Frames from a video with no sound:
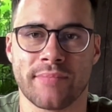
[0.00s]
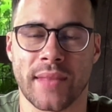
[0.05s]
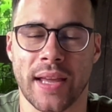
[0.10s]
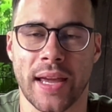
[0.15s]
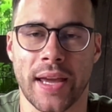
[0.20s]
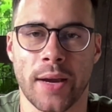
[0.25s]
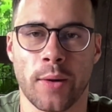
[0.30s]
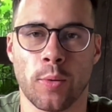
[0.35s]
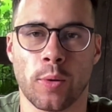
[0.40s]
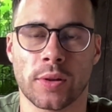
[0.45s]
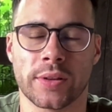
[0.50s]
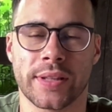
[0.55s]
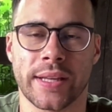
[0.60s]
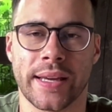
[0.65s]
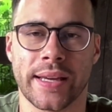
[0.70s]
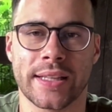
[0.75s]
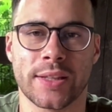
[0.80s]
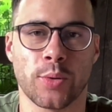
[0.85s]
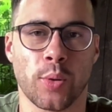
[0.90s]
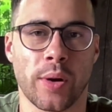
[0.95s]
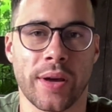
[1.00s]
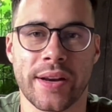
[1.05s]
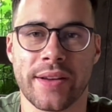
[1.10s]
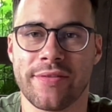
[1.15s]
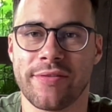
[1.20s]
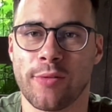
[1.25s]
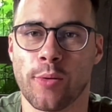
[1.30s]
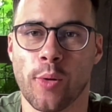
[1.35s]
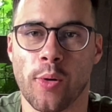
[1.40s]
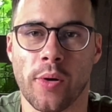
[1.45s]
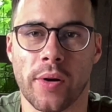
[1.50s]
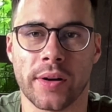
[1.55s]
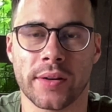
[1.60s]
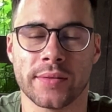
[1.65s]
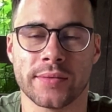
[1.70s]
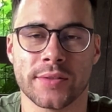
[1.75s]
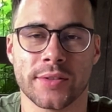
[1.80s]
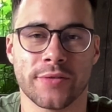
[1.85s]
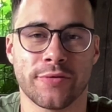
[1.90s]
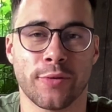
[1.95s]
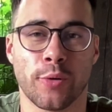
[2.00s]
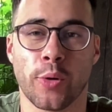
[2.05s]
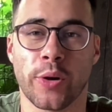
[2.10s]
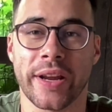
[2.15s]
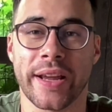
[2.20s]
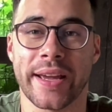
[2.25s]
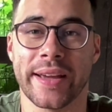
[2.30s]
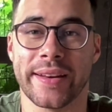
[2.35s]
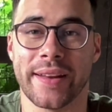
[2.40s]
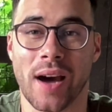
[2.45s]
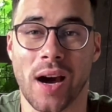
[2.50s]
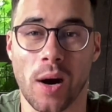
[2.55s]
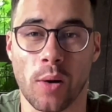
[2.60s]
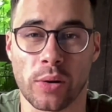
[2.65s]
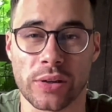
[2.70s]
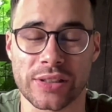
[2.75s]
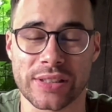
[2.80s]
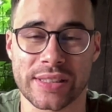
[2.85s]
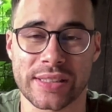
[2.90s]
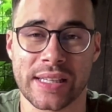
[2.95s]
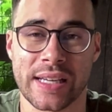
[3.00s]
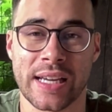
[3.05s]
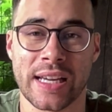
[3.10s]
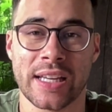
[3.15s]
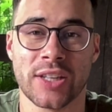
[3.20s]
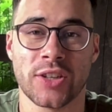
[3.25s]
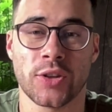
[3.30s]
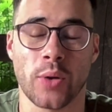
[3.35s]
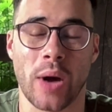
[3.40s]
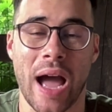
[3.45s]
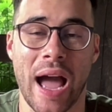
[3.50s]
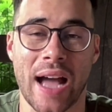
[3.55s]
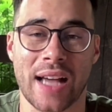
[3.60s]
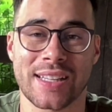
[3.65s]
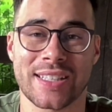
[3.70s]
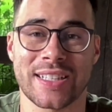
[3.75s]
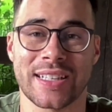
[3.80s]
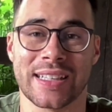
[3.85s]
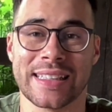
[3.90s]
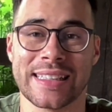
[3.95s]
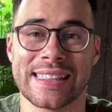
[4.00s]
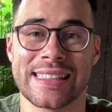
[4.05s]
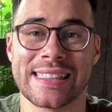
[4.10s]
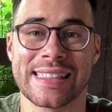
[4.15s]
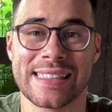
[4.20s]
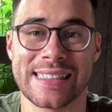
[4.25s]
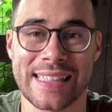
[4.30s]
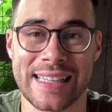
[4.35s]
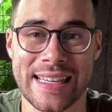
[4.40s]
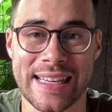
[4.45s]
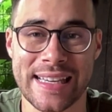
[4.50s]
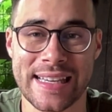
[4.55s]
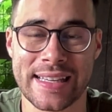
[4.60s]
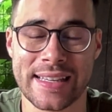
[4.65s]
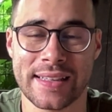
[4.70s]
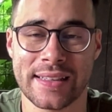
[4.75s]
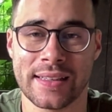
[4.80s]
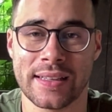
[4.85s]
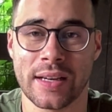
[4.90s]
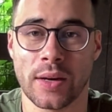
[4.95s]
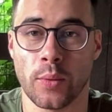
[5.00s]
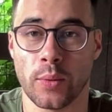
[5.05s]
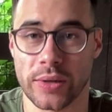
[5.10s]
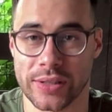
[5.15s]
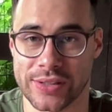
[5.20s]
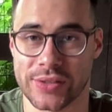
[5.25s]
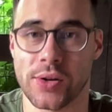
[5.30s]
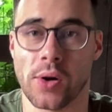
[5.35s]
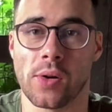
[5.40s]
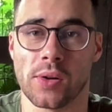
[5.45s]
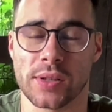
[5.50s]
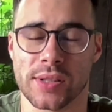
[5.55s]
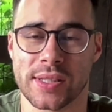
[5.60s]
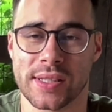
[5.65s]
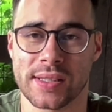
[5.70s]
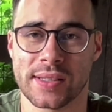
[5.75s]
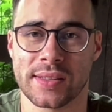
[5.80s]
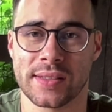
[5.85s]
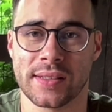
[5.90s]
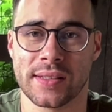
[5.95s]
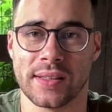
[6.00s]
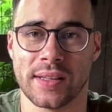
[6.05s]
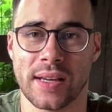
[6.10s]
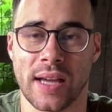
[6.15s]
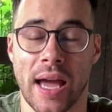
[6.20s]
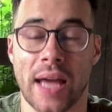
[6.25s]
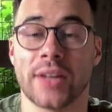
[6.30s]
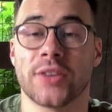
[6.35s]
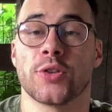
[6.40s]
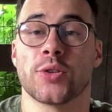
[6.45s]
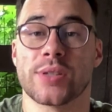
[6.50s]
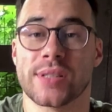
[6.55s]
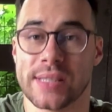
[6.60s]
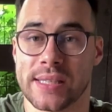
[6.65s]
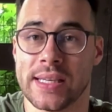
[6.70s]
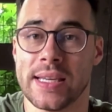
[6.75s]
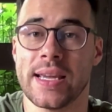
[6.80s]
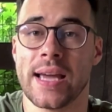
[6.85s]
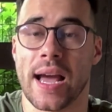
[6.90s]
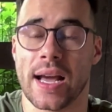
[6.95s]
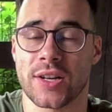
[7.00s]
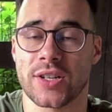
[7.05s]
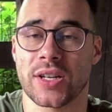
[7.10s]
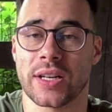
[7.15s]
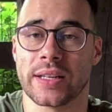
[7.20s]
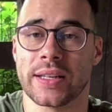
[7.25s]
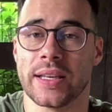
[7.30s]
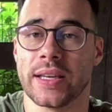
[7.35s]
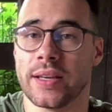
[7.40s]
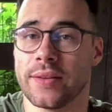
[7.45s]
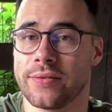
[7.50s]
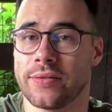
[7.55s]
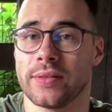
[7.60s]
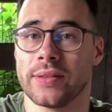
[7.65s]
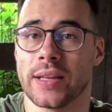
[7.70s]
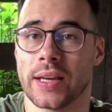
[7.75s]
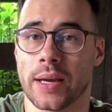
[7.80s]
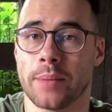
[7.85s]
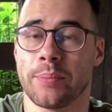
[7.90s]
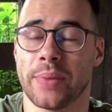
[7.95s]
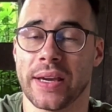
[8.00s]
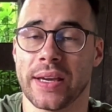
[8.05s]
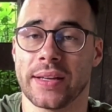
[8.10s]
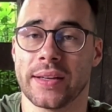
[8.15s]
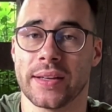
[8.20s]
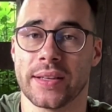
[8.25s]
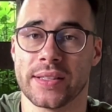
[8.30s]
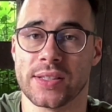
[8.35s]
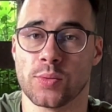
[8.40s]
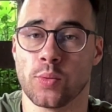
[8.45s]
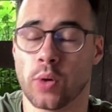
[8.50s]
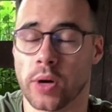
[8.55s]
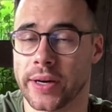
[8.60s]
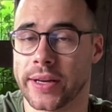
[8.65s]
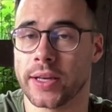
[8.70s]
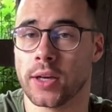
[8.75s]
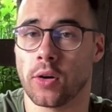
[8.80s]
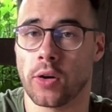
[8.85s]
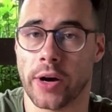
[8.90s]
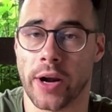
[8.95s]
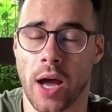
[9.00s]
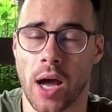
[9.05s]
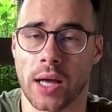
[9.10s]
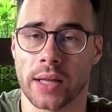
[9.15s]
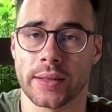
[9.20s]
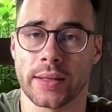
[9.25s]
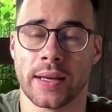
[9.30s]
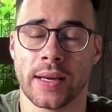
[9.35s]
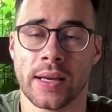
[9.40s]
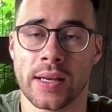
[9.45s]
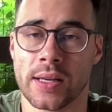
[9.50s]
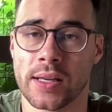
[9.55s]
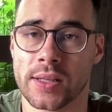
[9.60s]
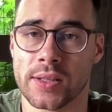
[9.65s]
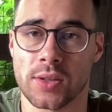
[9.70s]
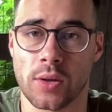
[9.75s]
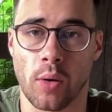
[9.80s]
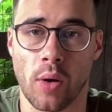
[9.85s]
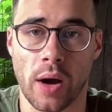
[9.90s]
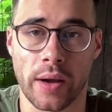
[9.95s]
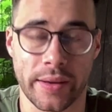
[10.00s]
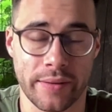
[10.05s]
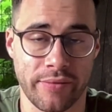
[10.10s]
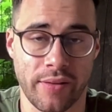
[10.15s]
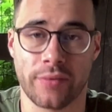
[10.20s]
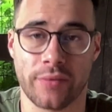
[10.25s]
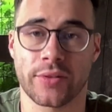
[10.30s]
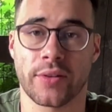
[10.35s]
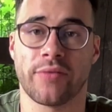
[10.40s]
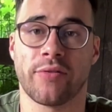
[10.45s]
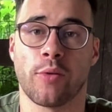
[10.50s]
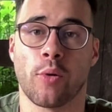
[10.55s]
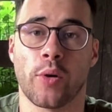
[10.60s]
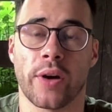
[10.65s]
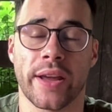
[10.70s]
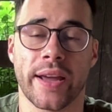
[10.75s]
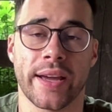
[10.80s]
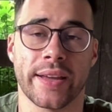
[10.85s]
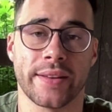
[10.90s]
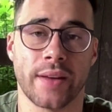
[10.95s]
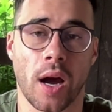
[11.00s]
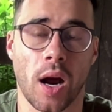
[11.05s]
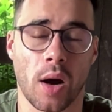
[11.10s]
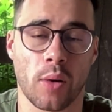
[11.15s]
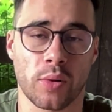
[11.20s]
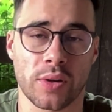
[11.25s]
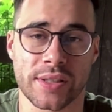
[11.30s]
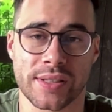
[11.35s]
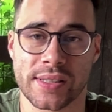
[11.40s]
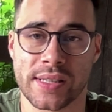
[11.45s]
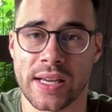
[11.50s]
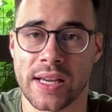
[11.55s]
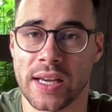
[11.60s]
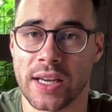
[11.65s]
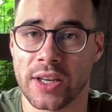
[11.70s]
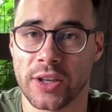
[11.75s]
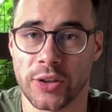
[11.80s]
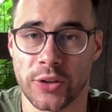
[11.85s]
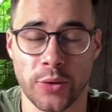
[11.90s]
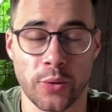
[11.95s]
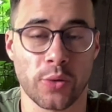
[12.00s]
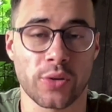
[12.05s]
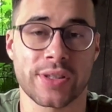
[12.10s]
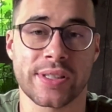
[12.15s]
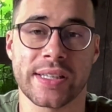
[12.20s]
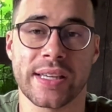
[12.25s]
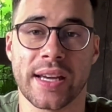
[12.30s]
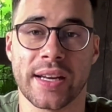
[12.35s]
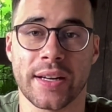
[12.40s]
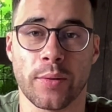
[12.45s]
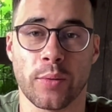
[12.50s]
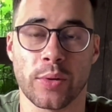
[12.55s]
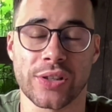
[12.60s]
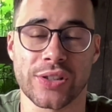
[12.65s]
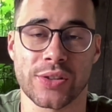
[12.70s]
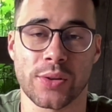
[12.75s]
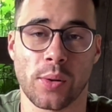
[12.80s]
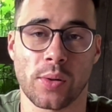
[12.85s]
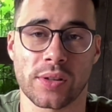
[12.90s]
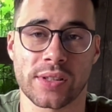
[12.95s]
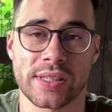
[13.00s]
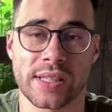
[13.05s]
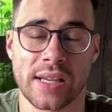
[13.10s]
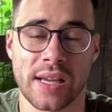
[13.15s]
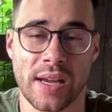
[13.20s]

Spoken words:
it will take 24 to 48 hours to actually see results and to see actually if the campaign is working or not. So if after 48 hours you don't see any results,